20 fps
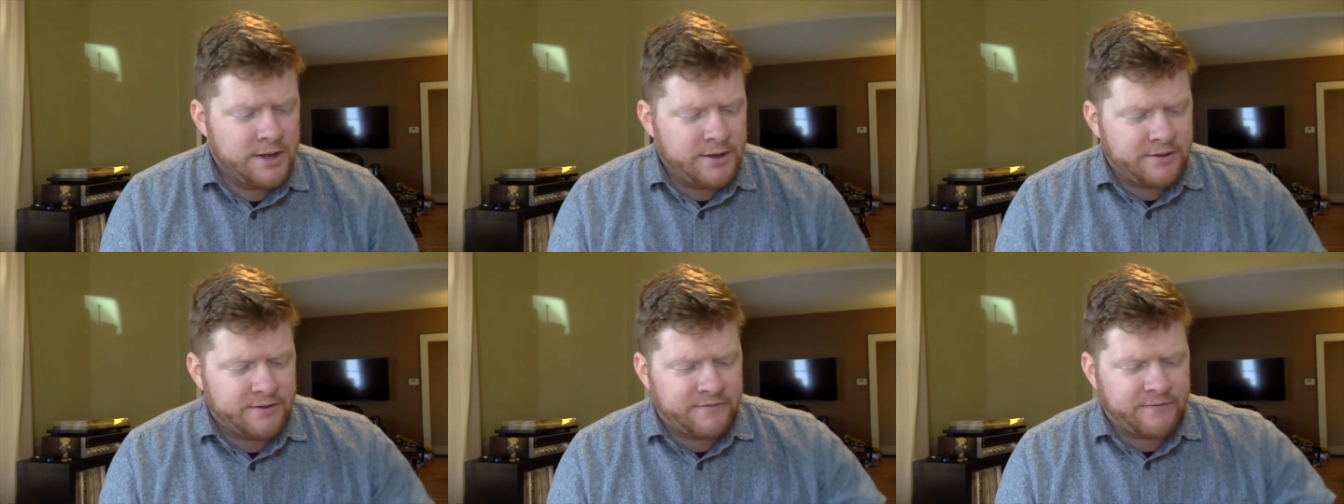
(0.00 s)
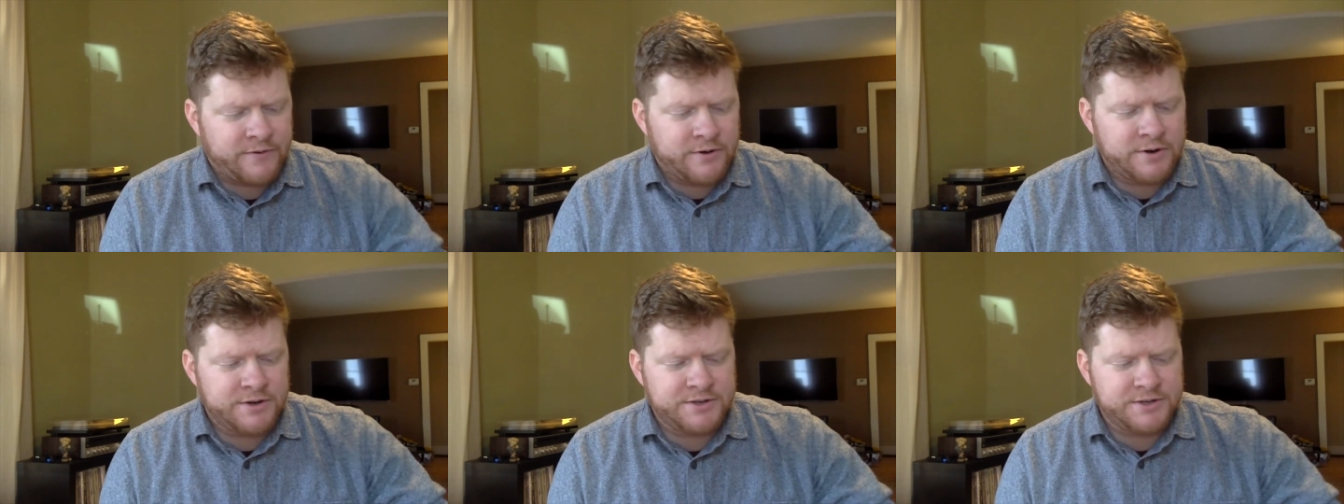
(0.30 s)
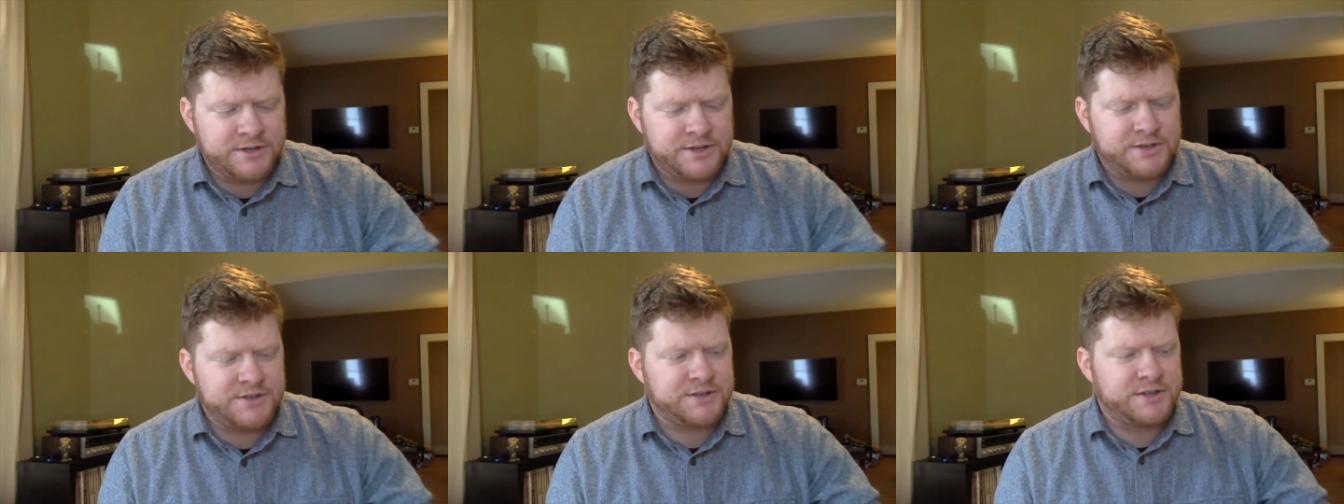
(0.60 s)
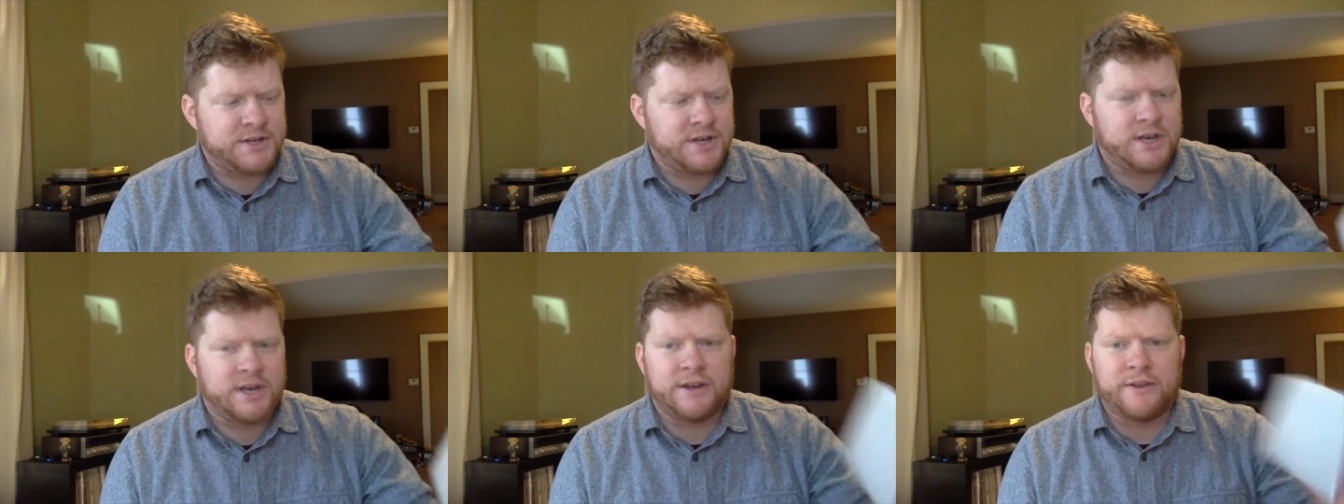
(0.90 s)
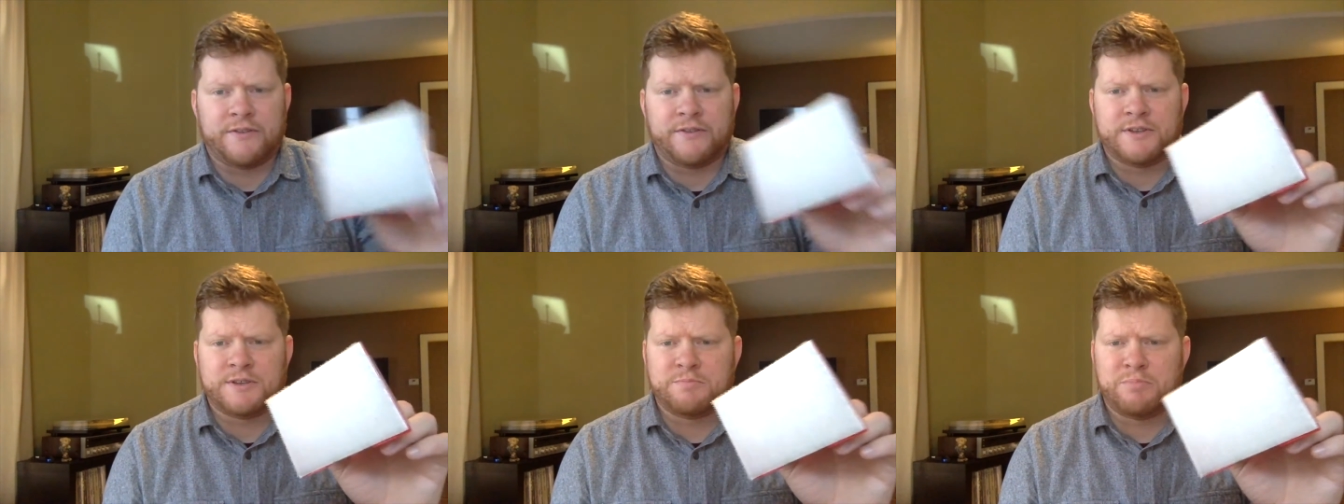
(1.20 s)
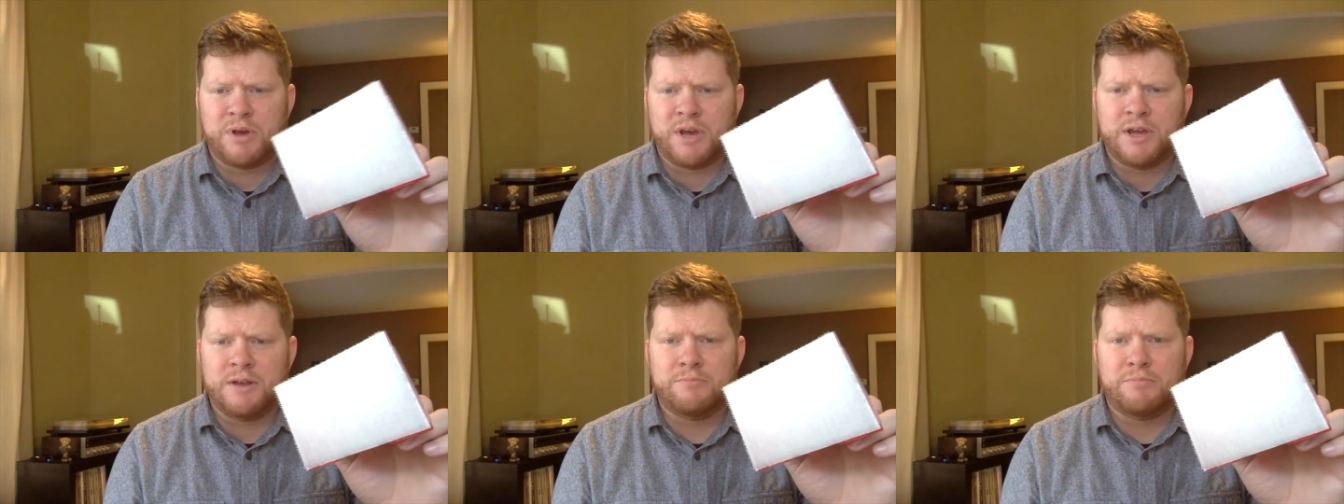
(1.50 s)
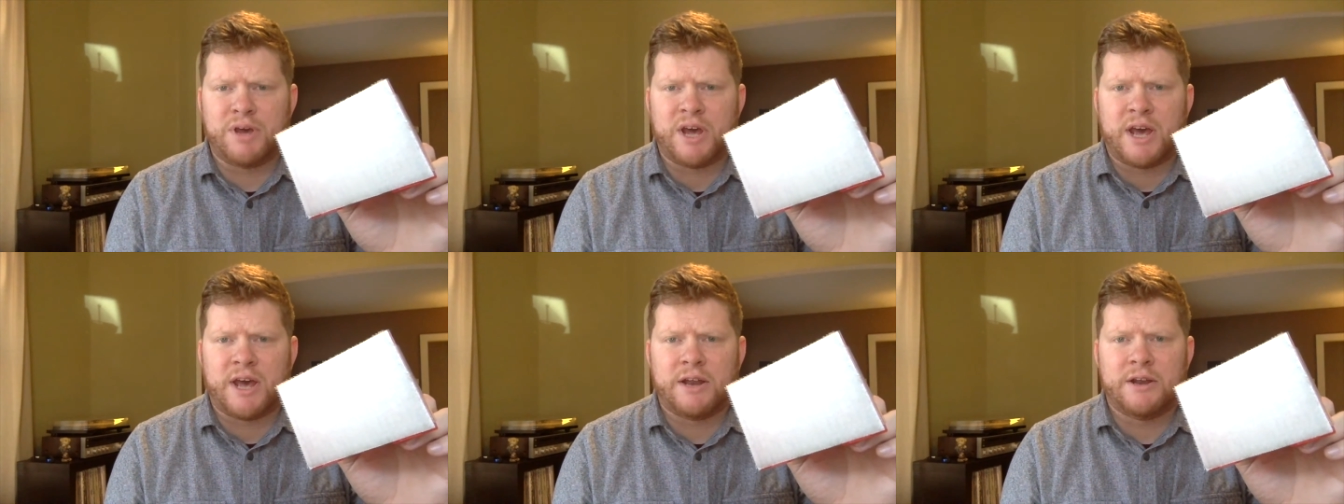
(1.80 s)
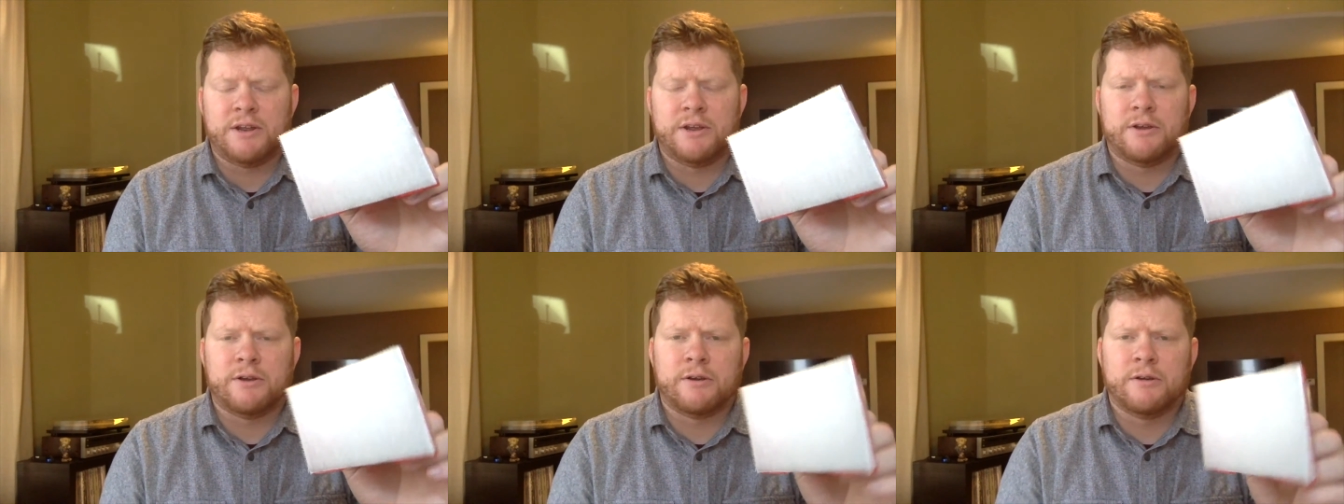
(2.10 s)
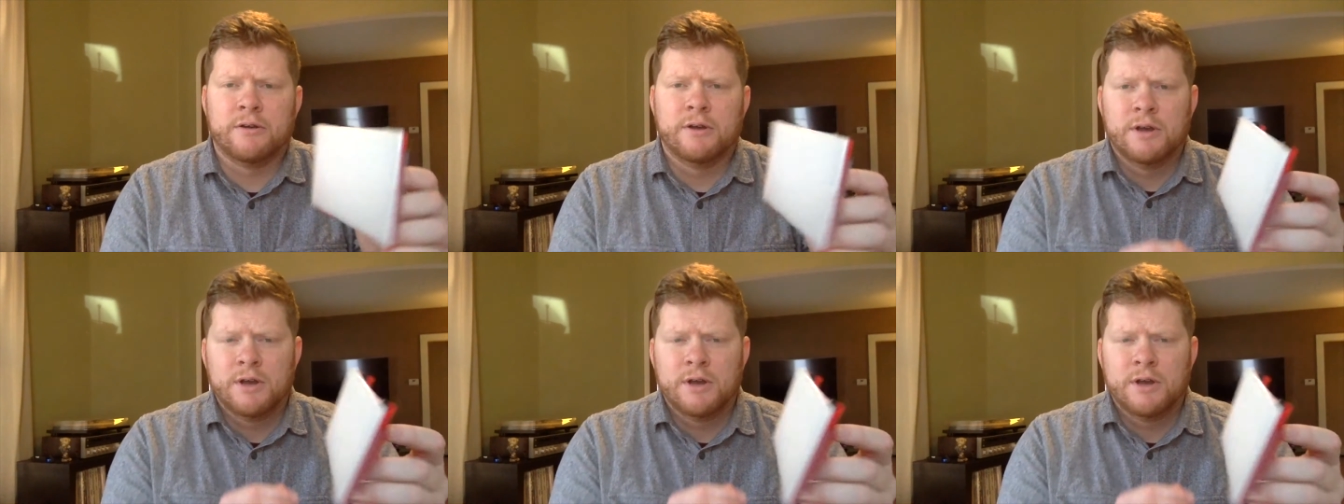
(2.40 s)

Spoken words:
The first is this paint pad here.